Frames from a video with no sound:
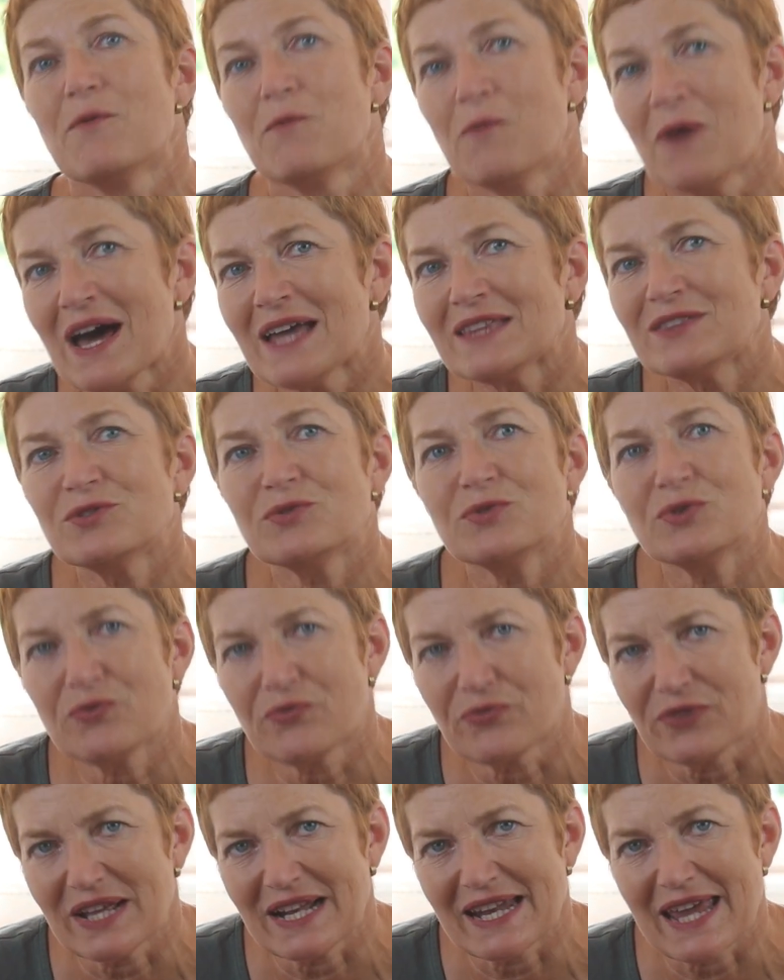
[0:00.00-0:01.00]
What do
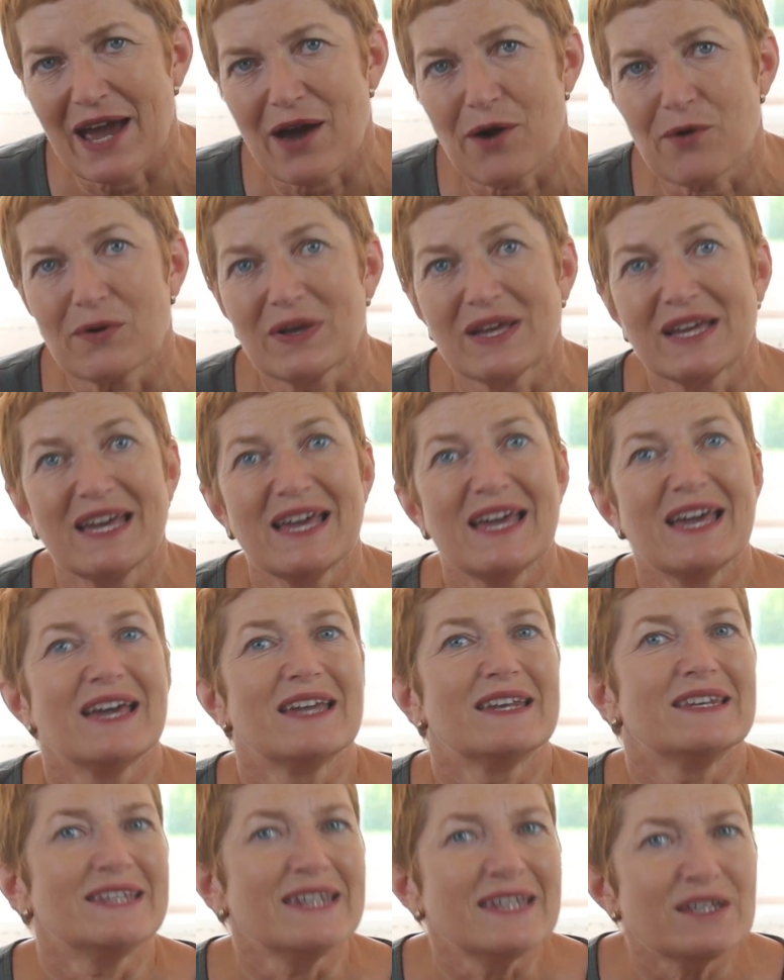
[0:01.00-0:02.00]
you feel now?
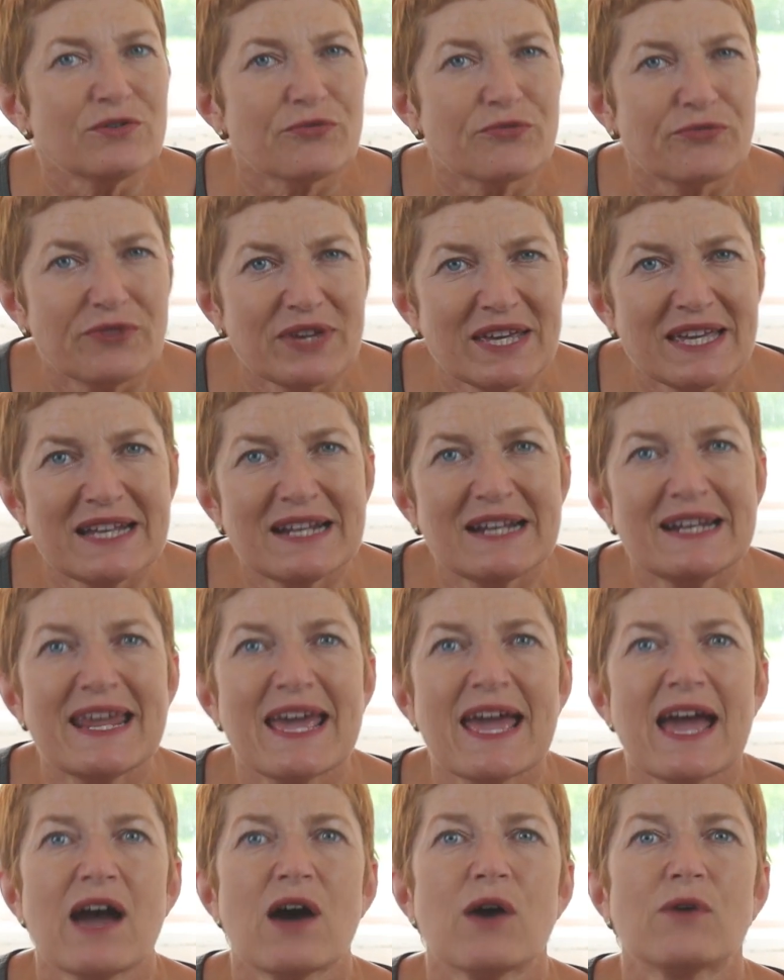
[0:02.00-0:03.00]
Did you feel
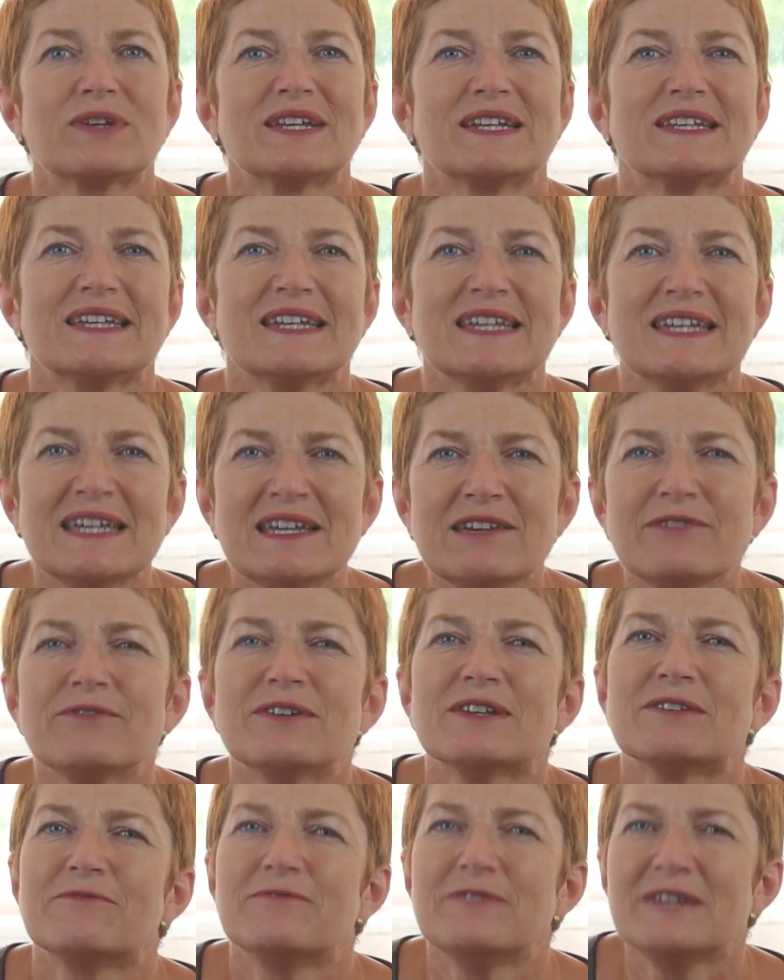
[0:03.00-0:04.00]
now that
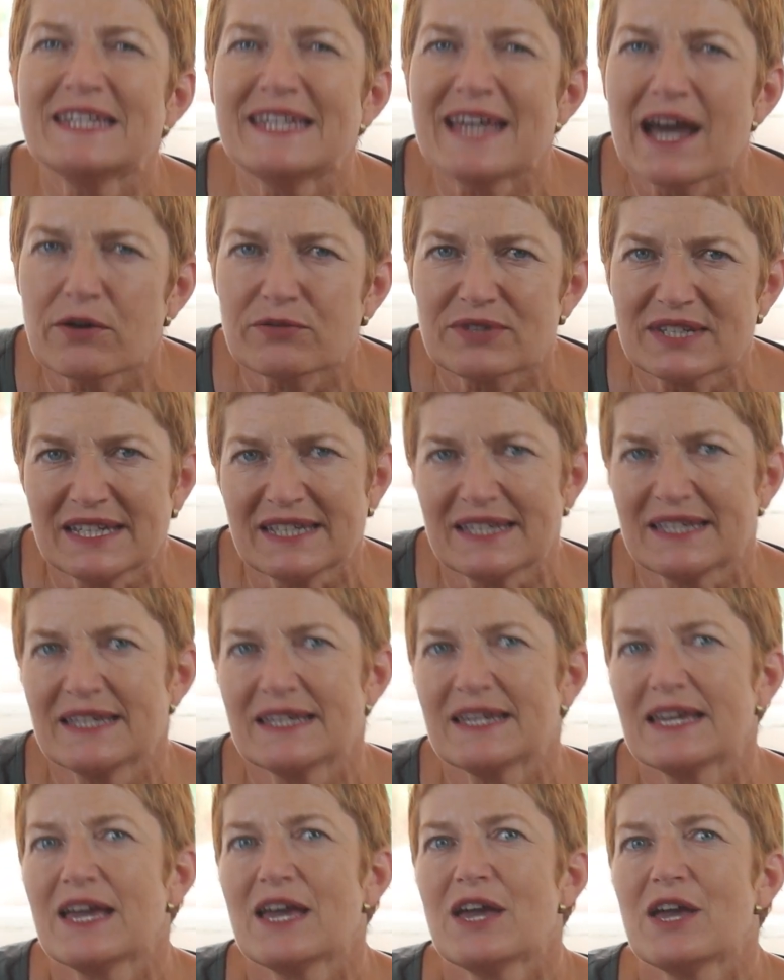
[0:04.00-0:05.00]
even without
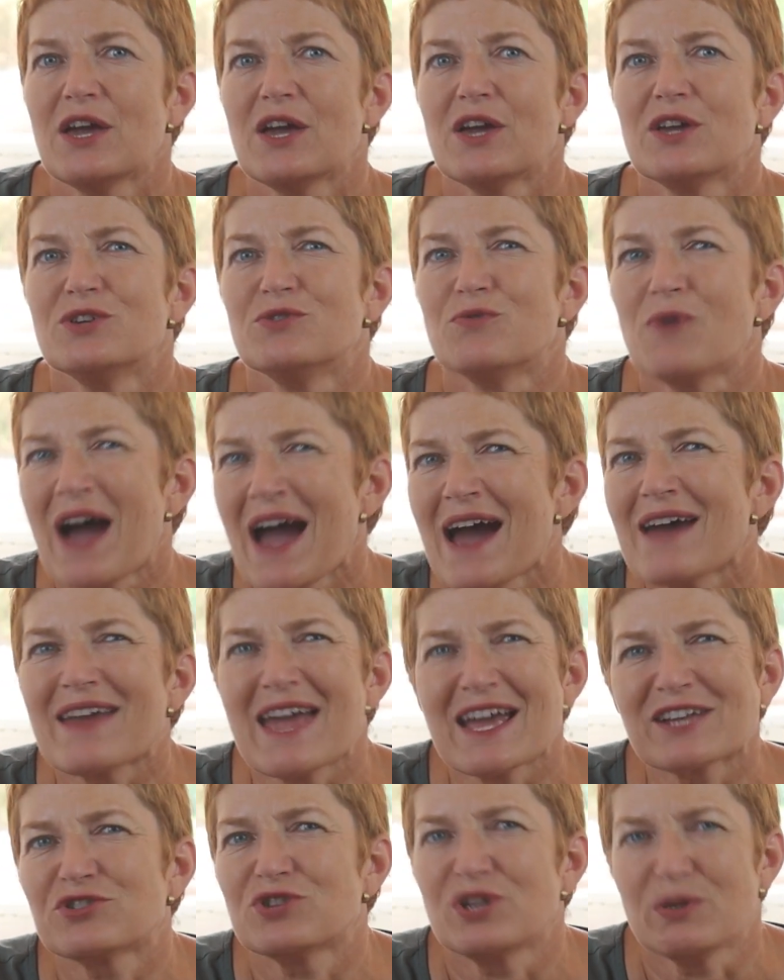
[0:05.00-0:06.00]
thinking, you are
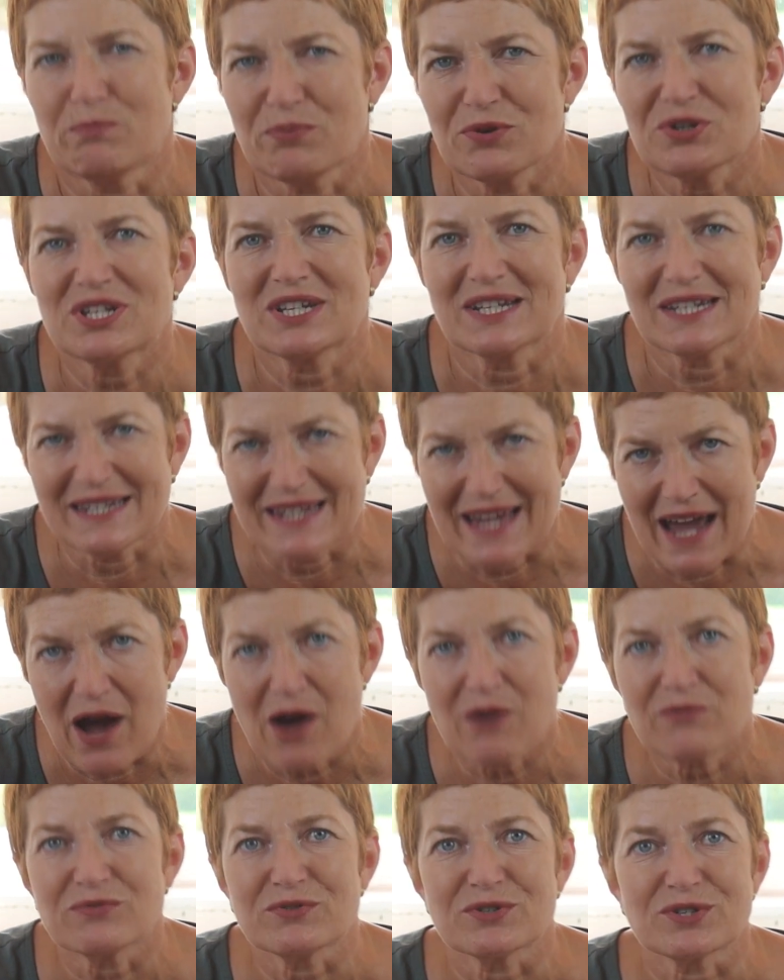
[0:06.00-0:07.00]
actually pushing
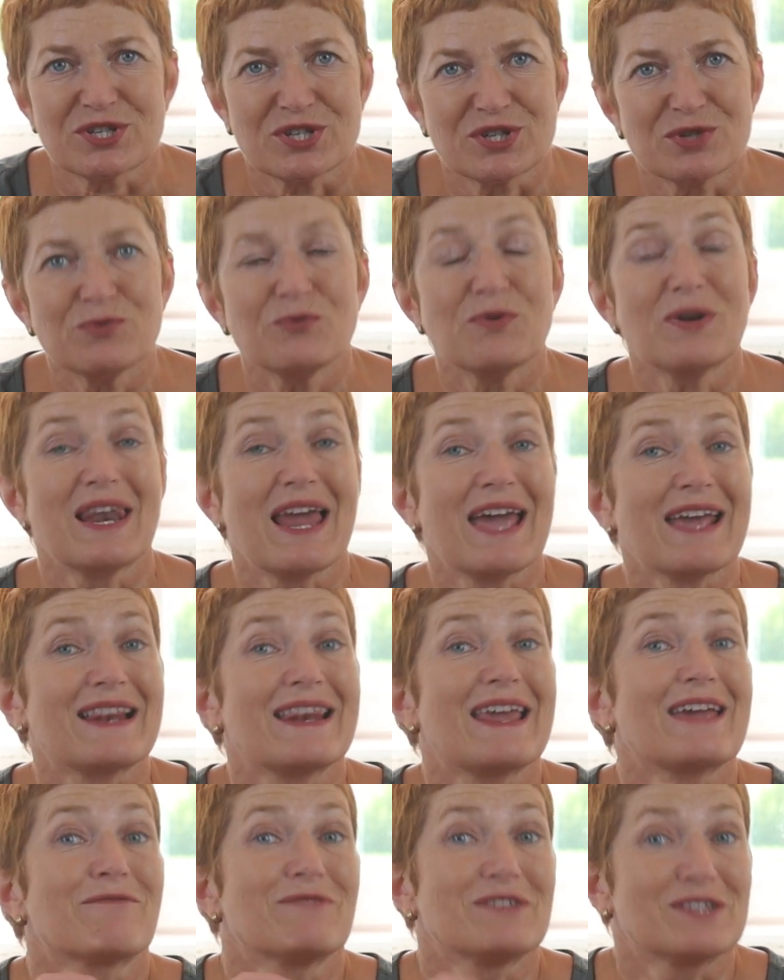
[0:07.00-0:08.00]
downwards too,
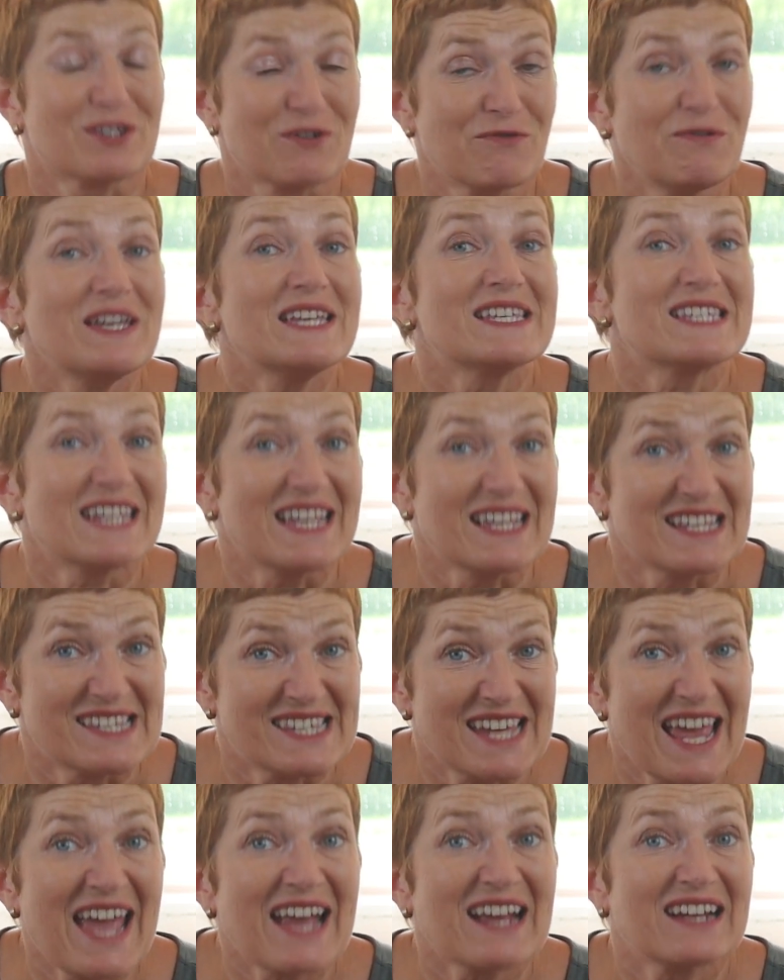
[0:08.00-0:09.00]
like when squeezing
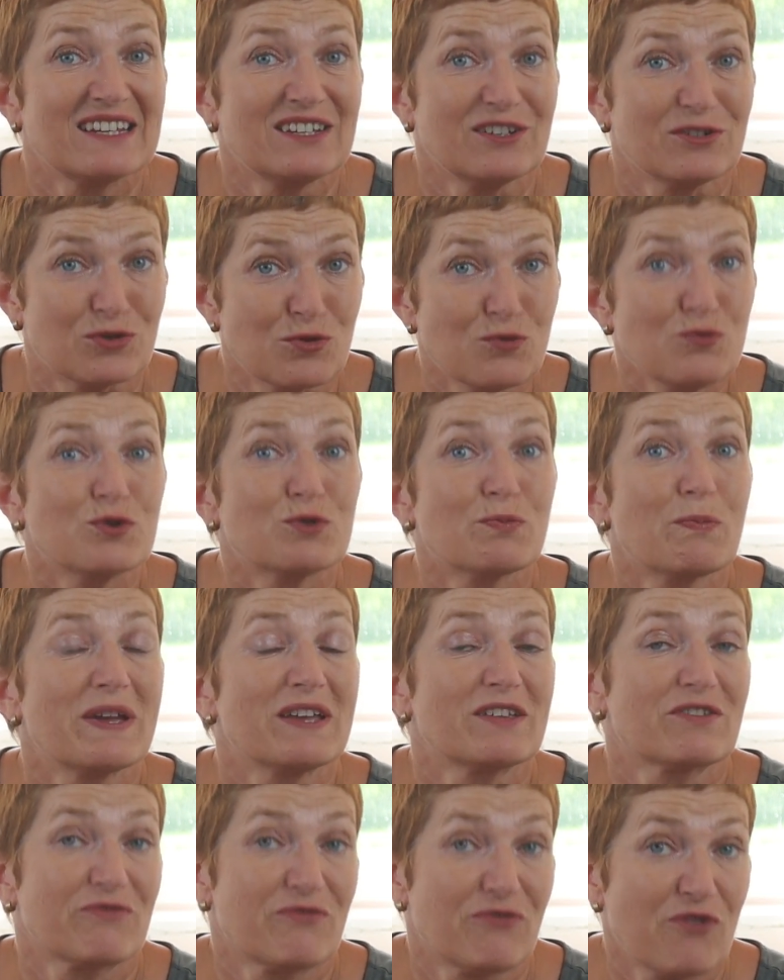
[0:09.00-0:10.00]
exactly a
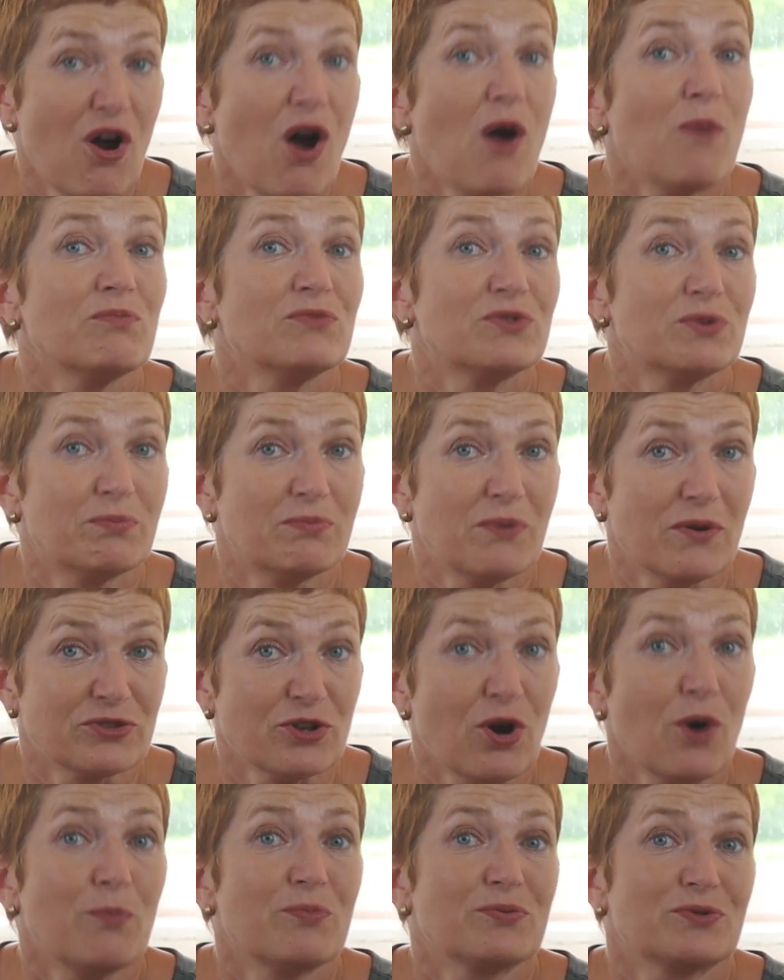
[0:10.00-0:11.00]
toothpaste from the
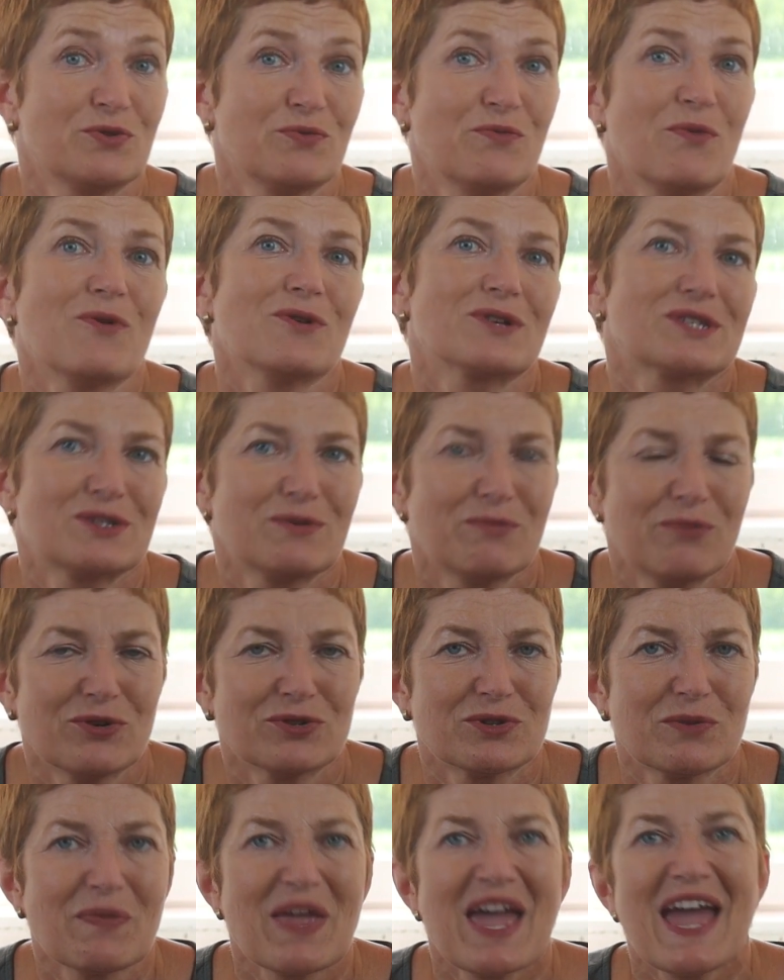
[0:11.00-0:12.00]
top towards the
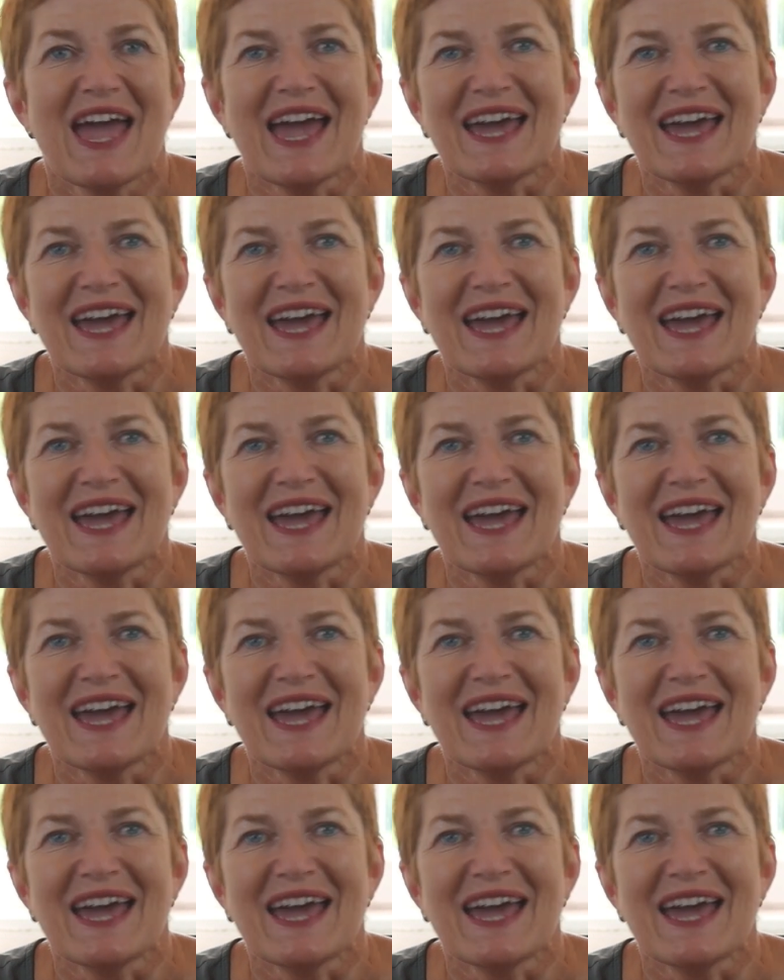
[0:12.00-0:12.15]
bottom?